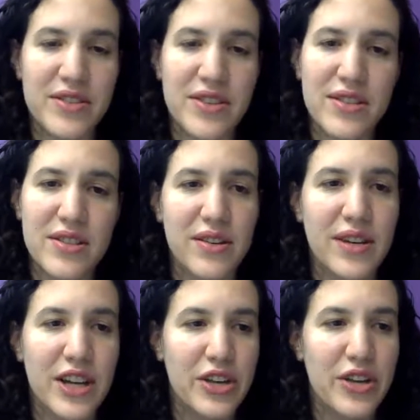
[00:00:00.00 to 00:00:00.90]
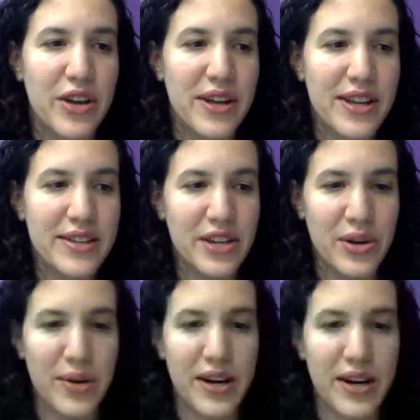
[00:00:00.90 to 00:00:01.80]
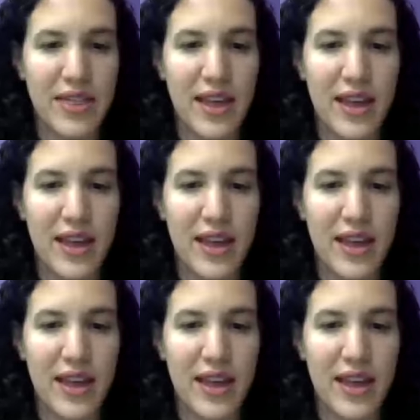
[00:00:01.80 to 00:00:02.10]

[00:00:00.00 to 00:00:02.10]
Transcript: And there's also, you know, it is a career